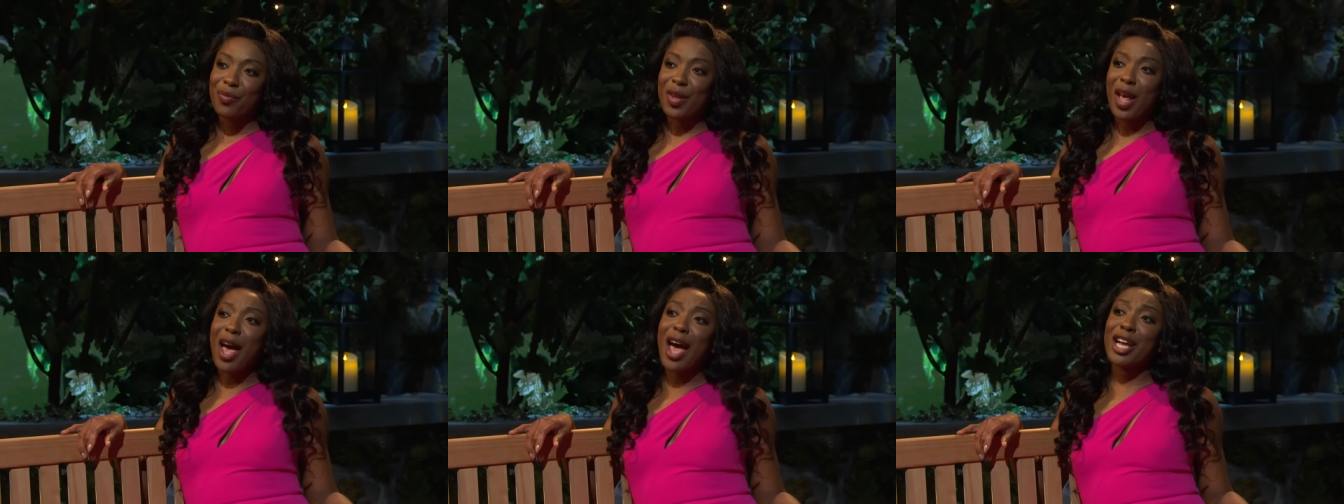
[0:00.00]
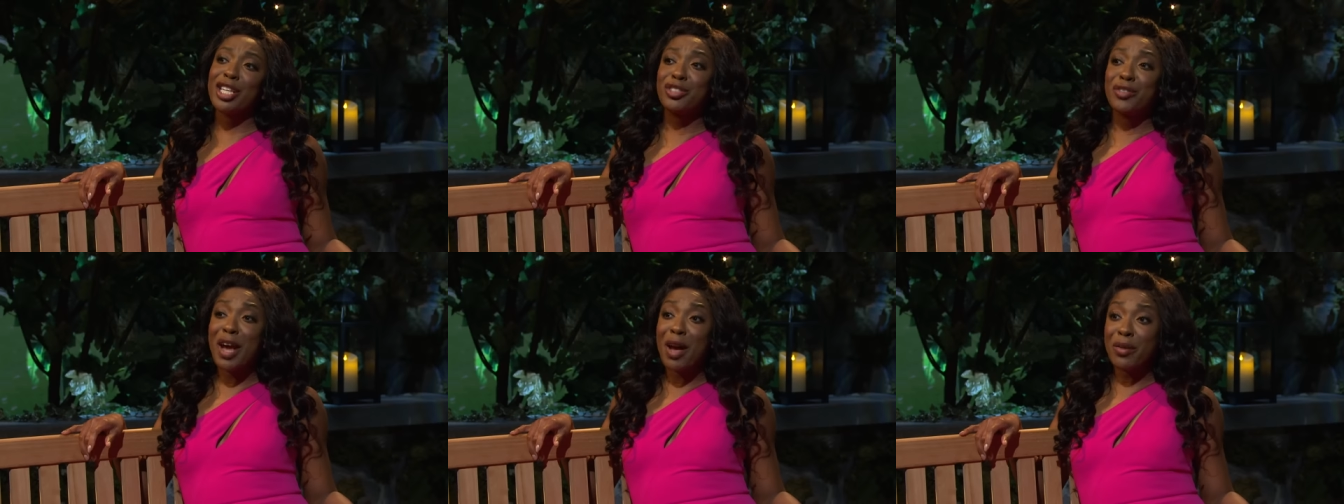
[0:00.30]
I
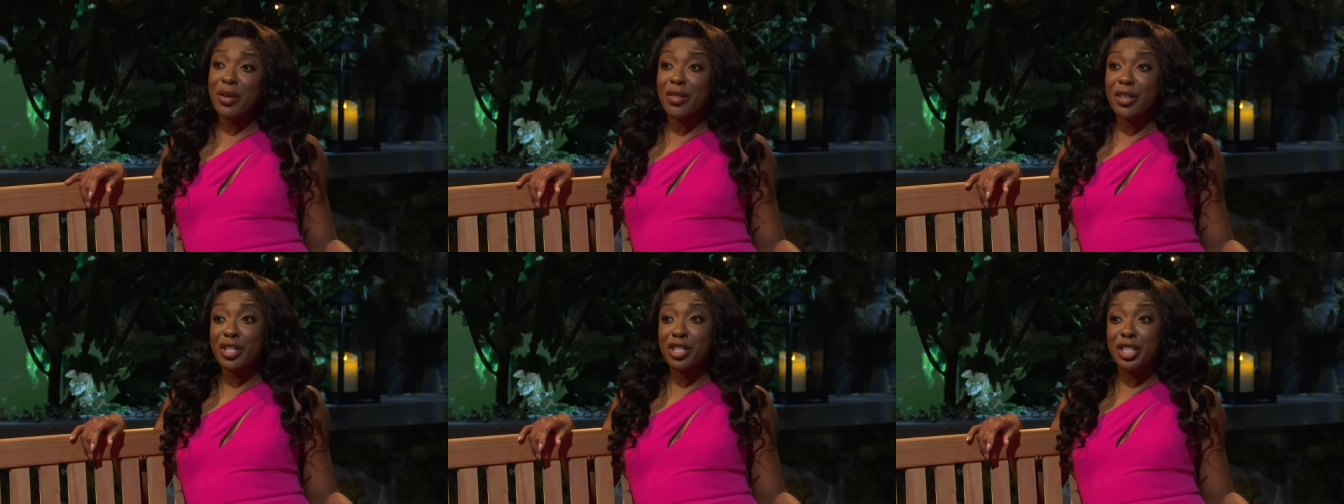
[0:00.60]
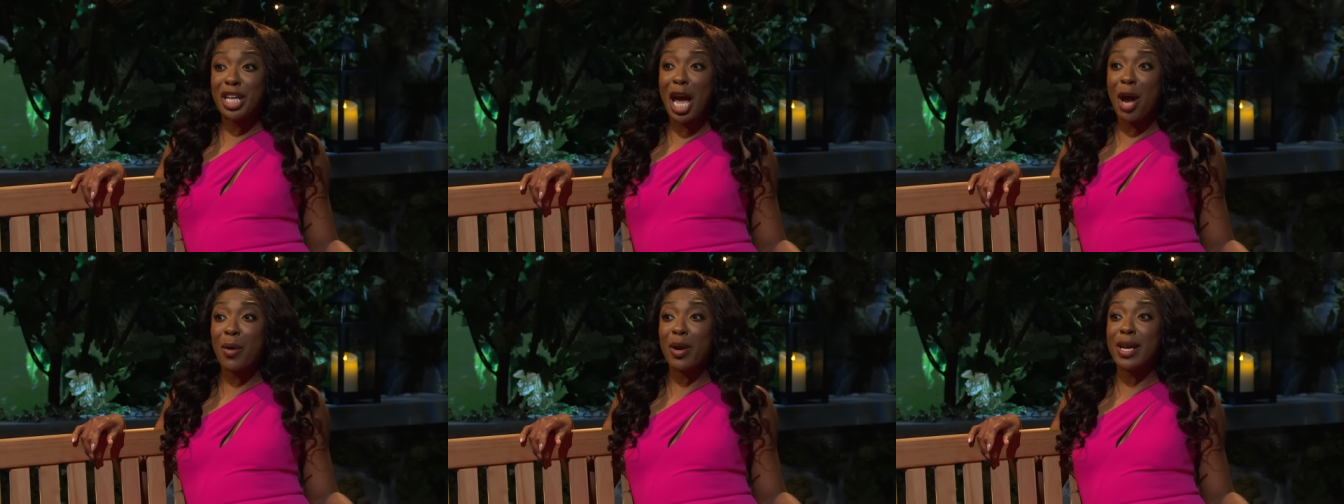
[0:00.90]
drowned in the
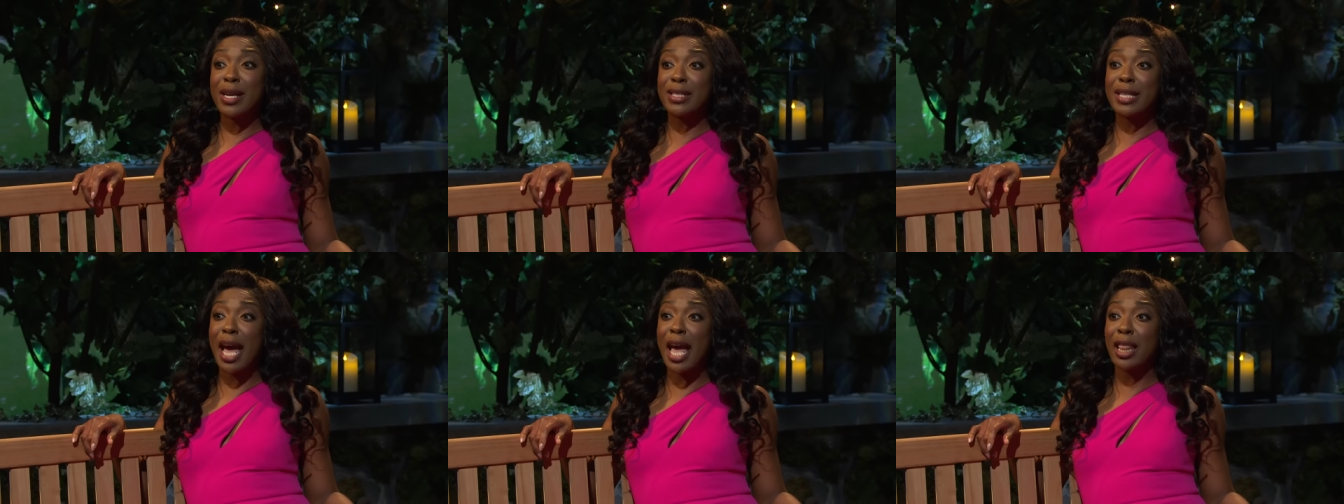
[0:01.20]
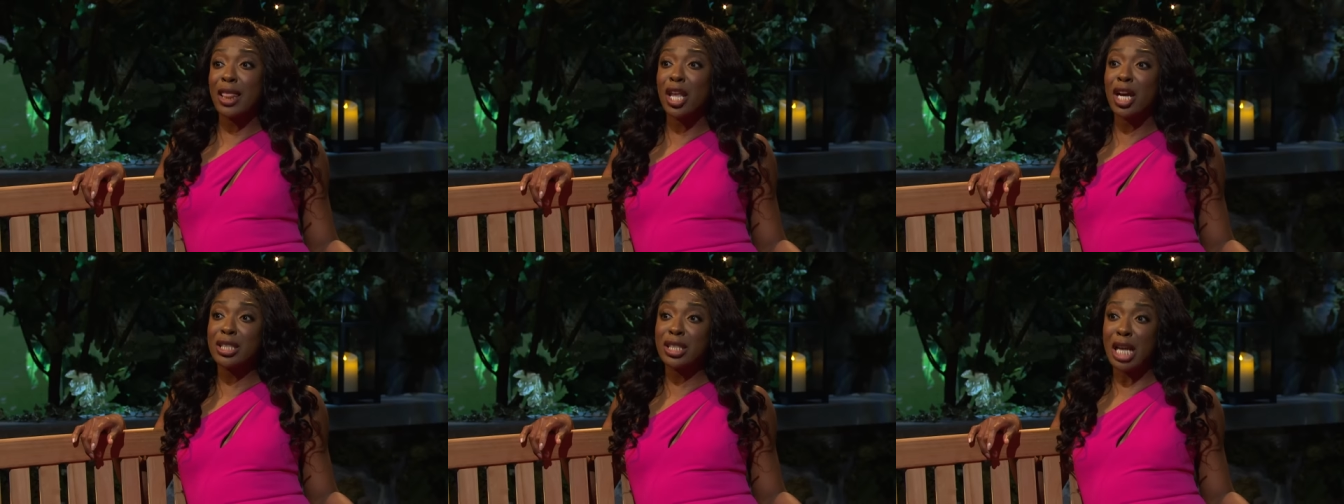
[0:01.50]
shower because I
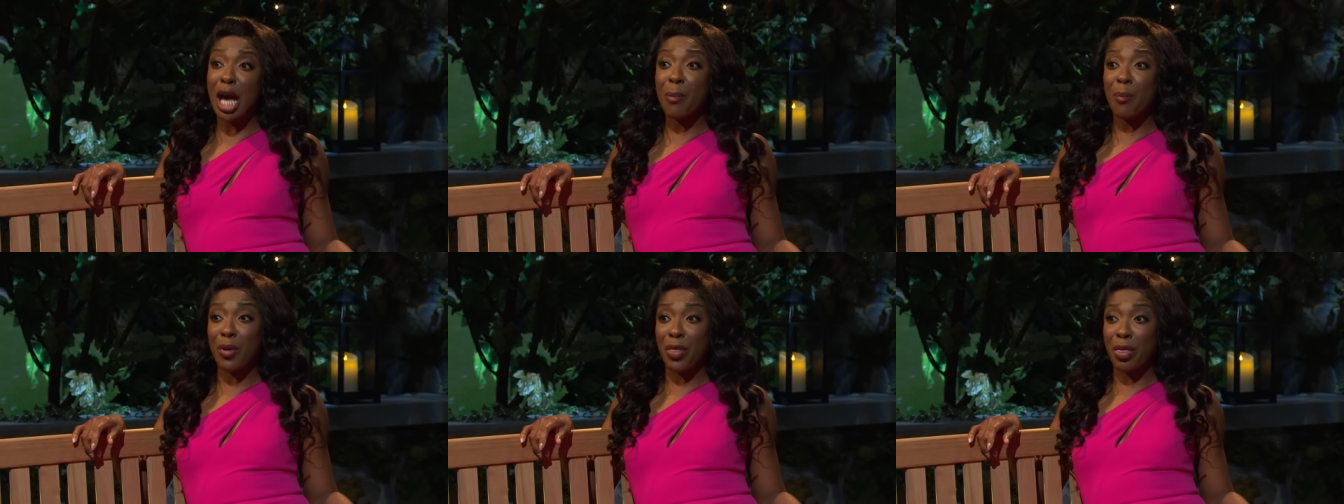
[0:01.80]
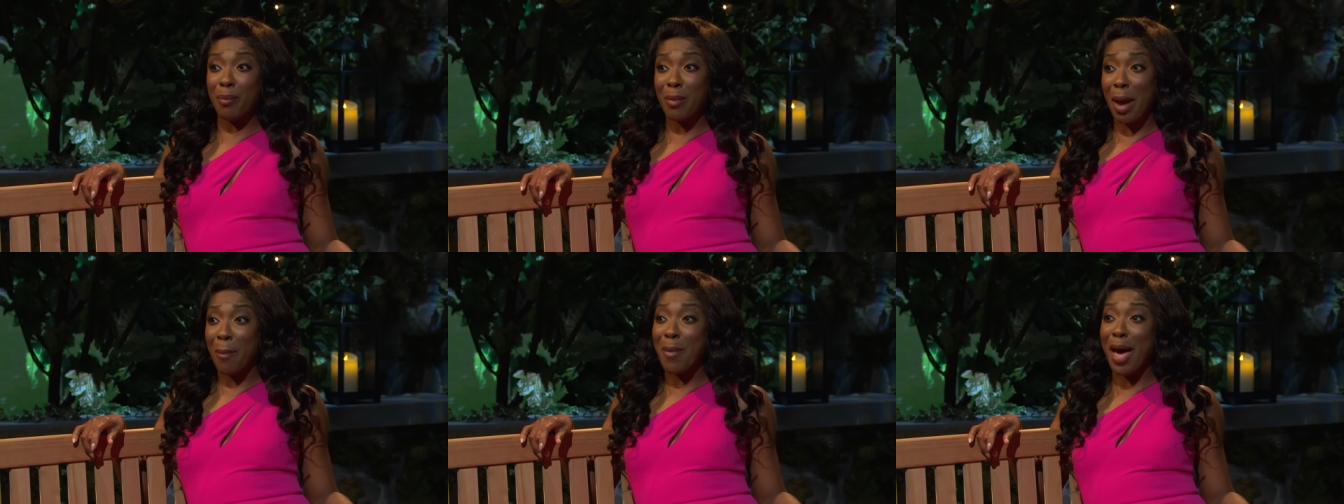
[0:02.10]
looked up
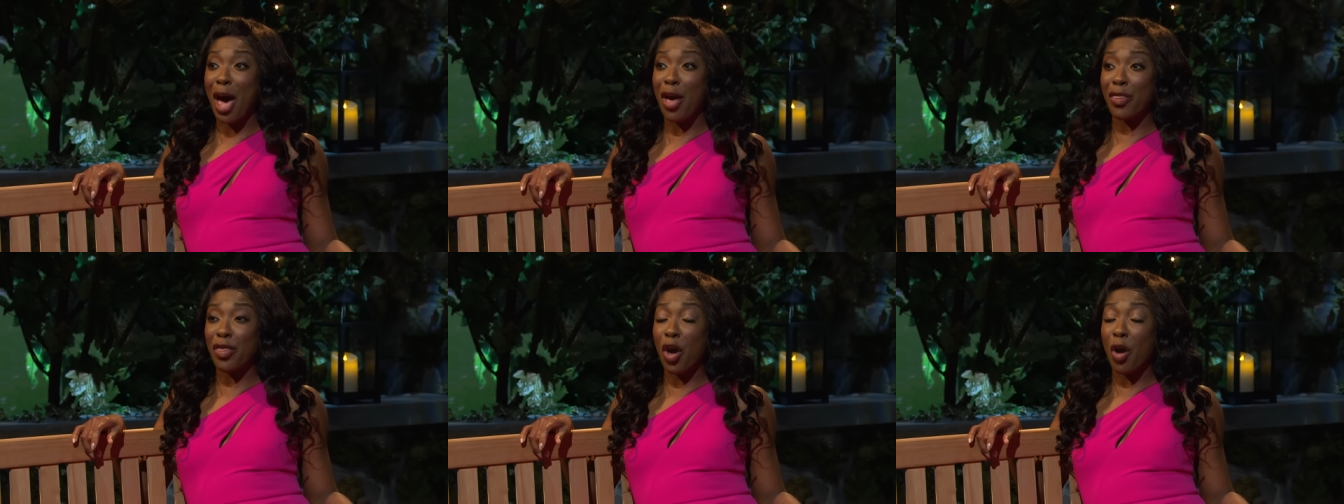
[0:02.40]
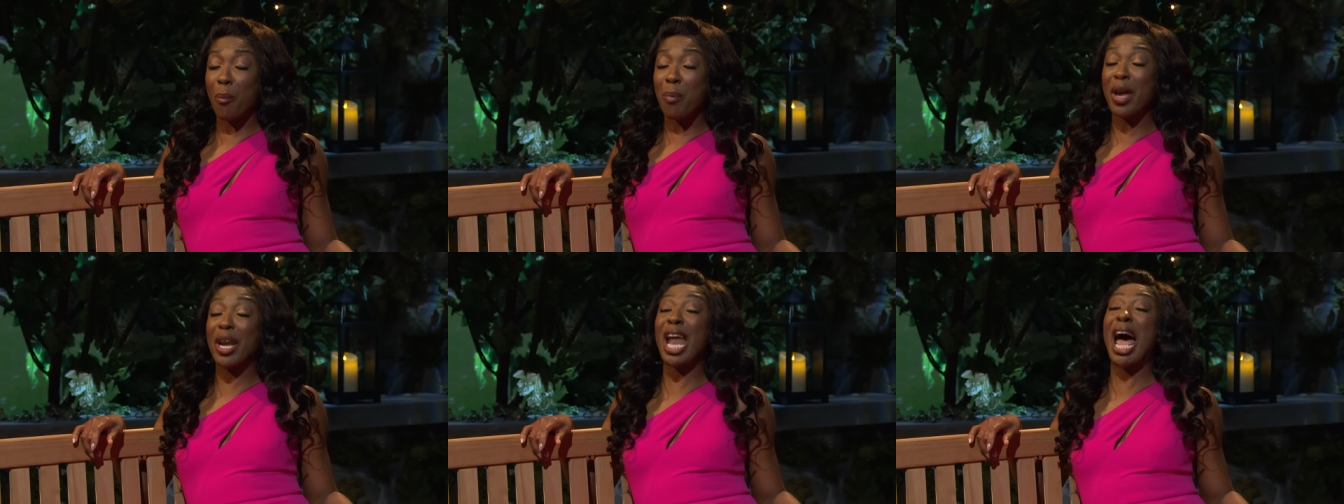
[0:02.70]
with my mouth
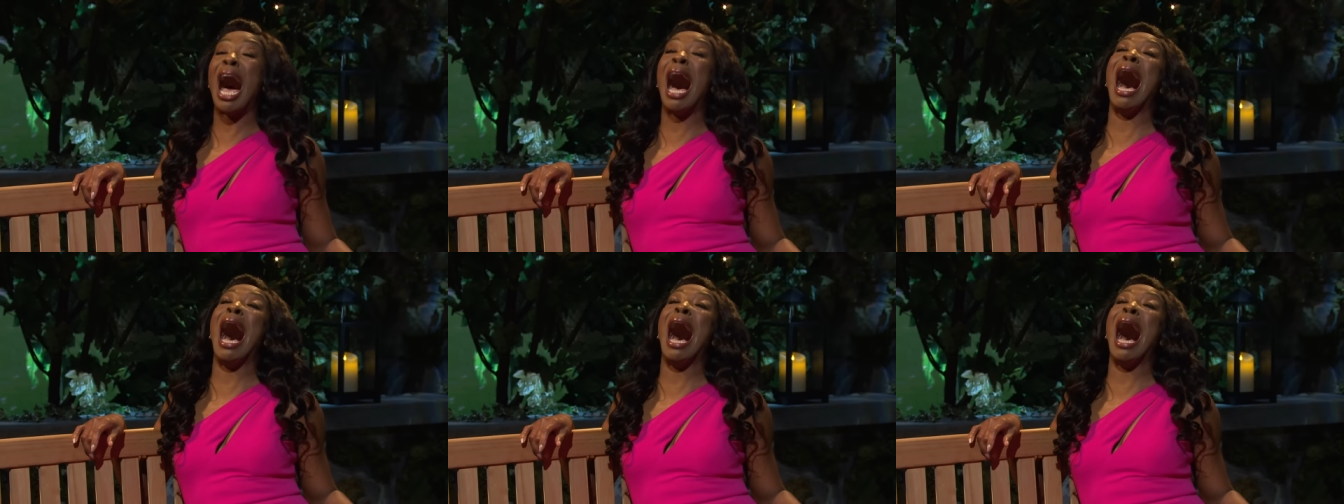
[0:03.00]
open.